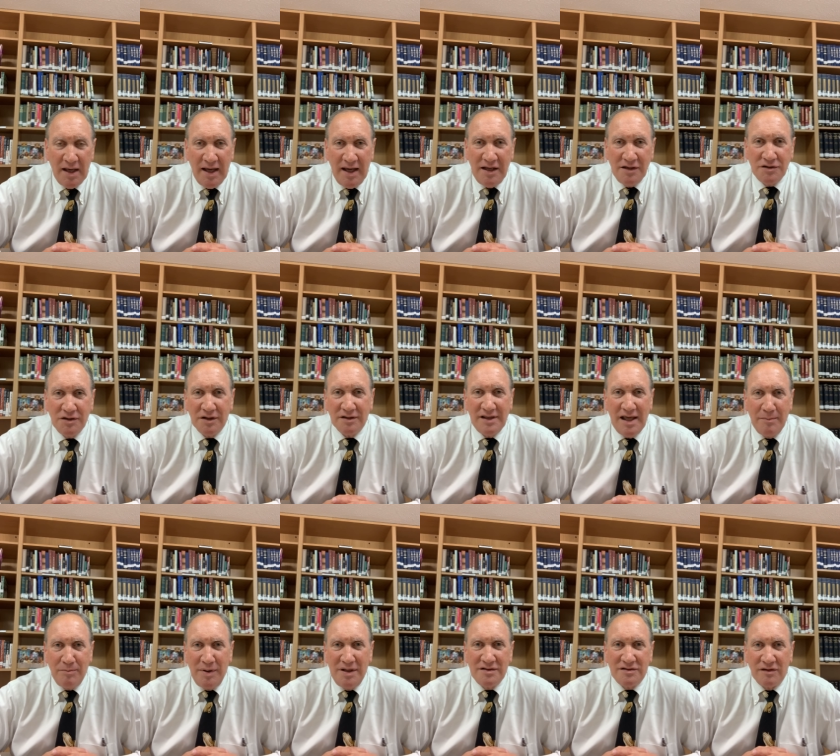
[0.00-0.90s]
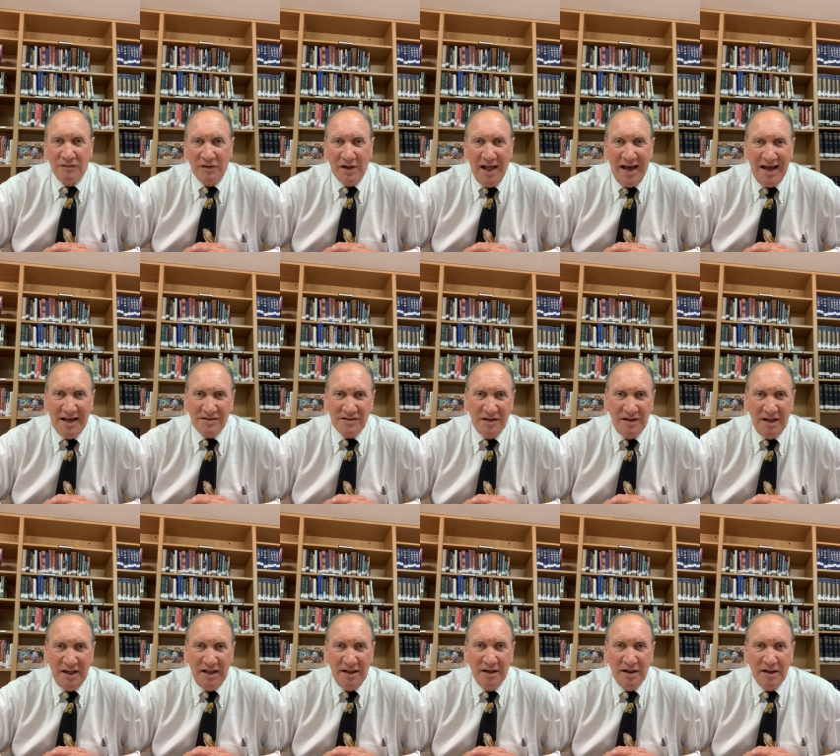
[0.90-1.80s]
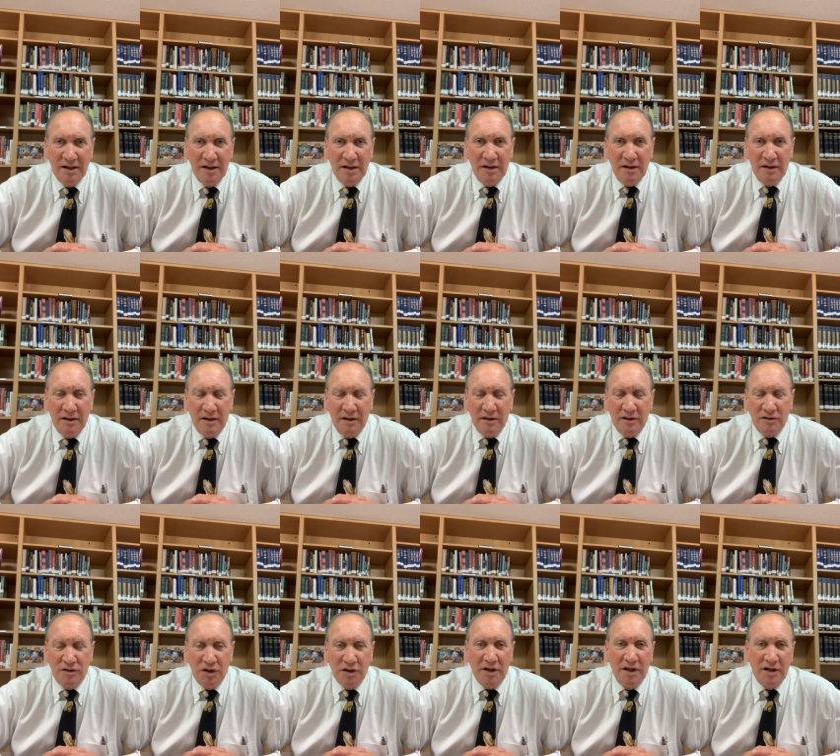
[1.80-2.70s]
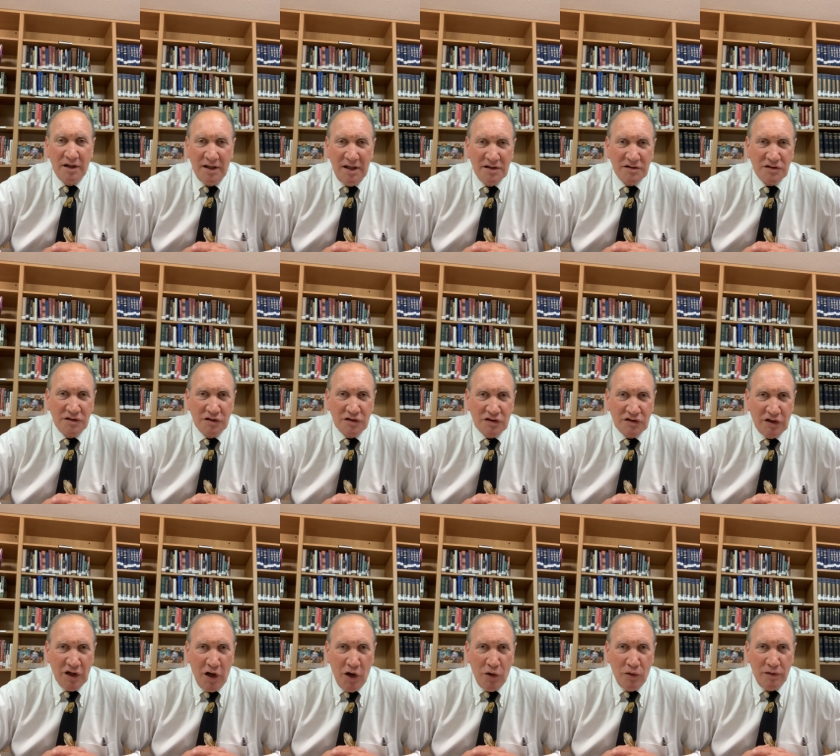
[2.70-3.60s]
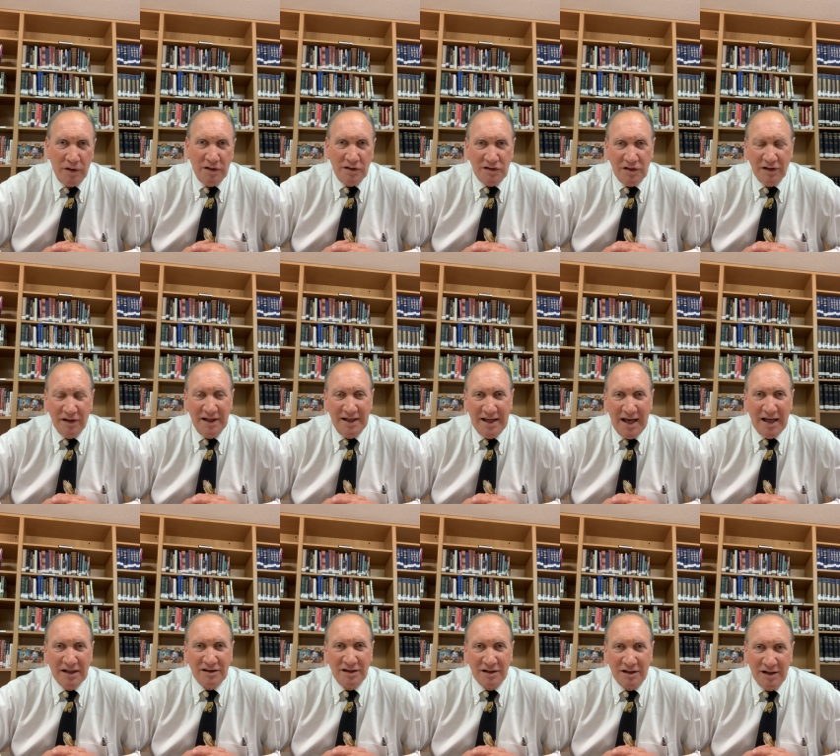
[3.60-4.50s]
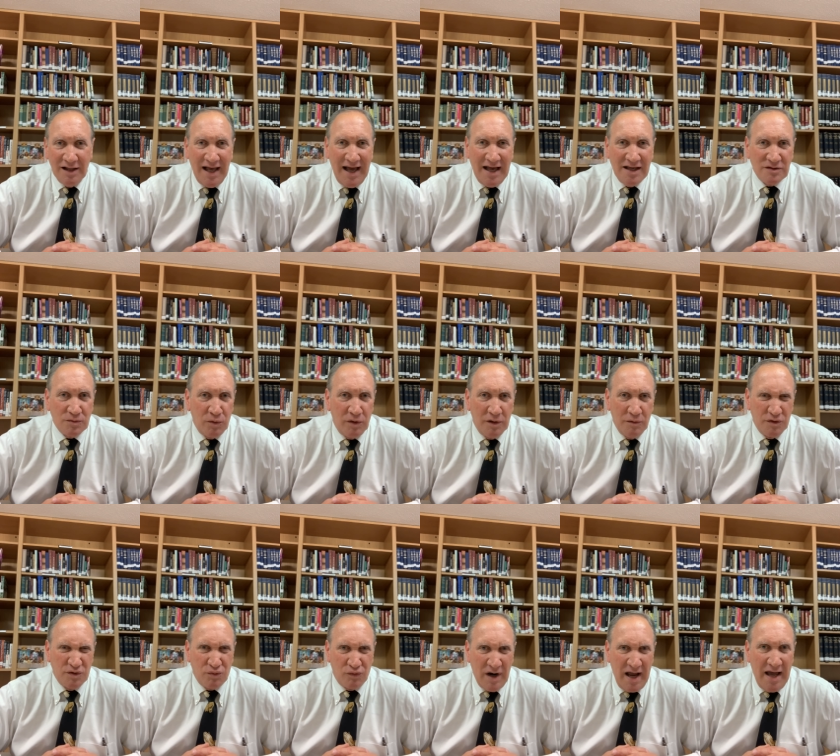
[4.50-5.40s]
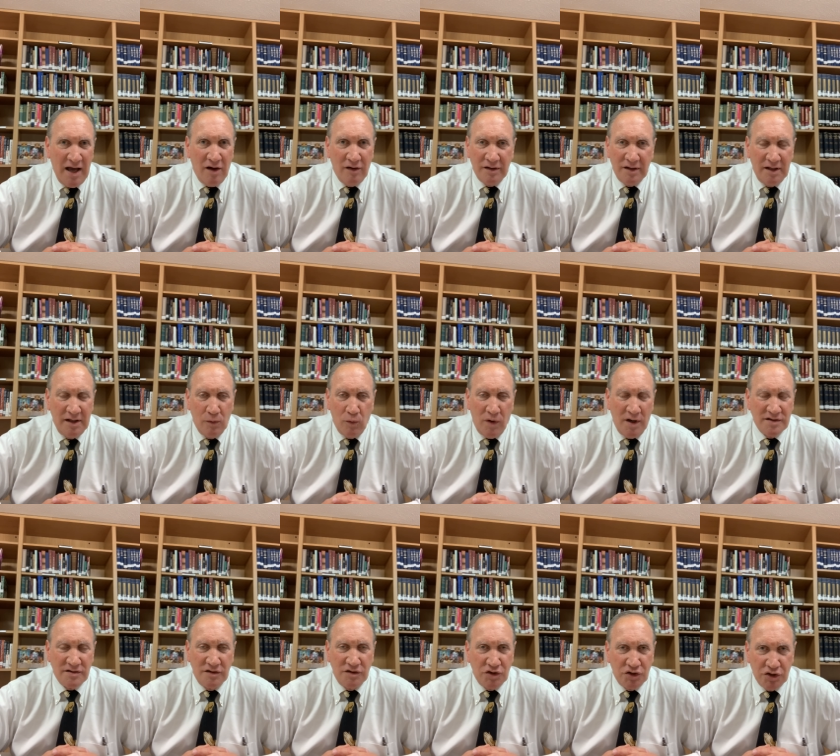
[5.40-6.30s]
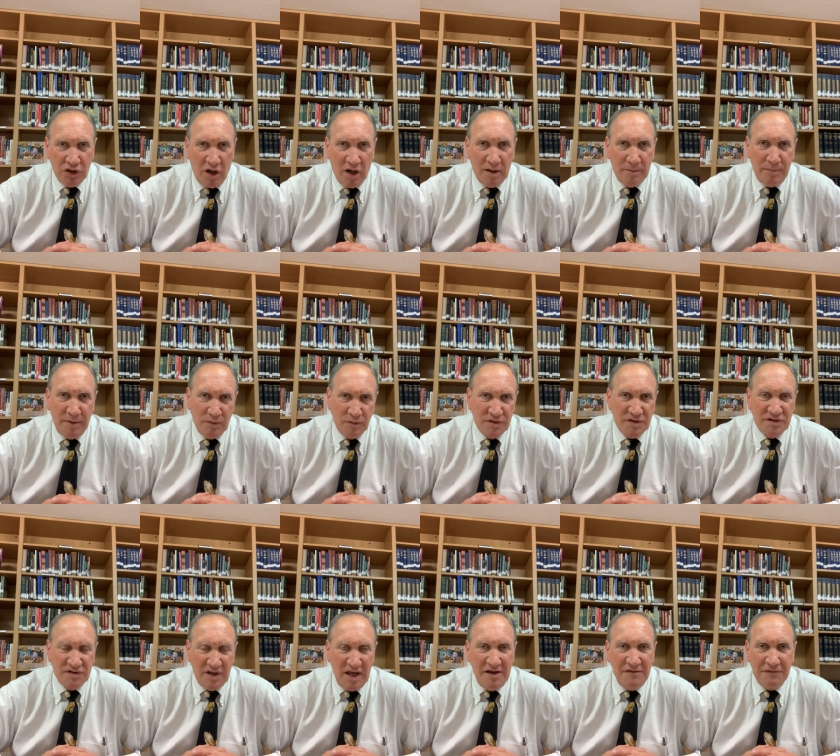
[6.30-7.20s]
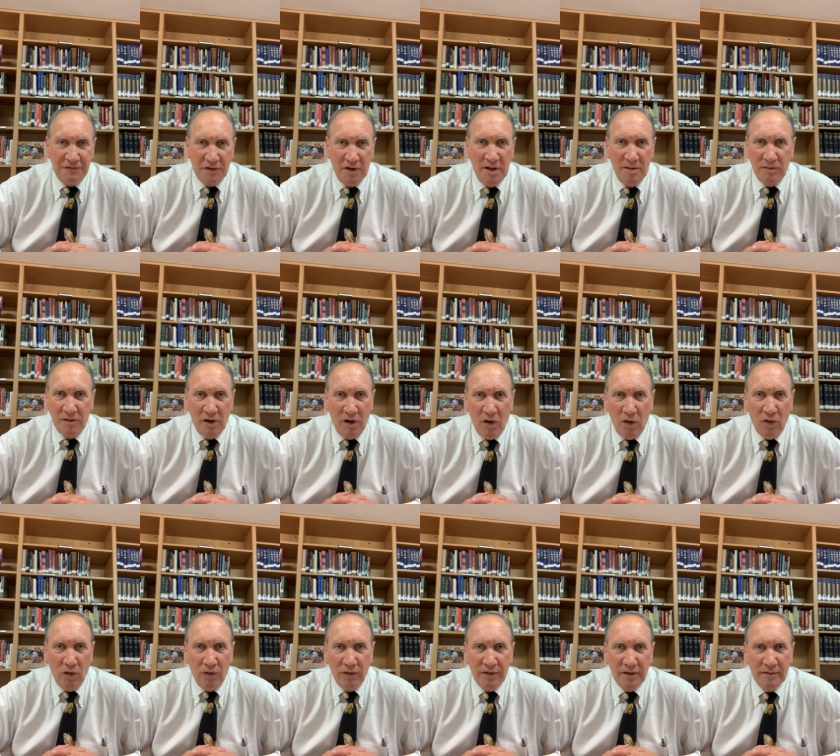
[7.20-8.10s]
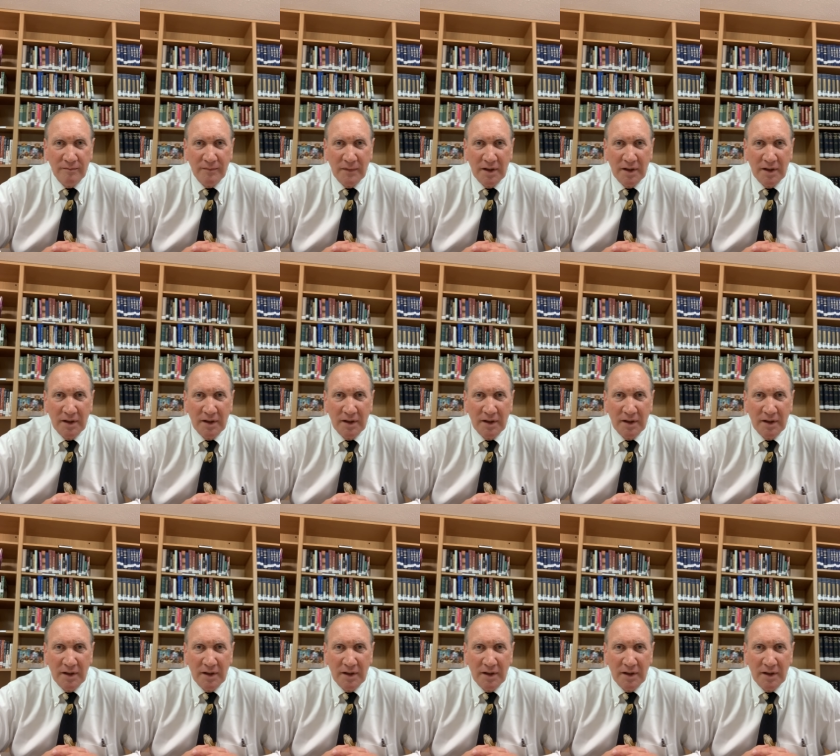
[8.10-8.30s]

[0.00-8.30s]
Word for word: He took that piece of glass and he took it against a stone until he got the glass where it was round and it wasn't sharp. It was safe for him to hold.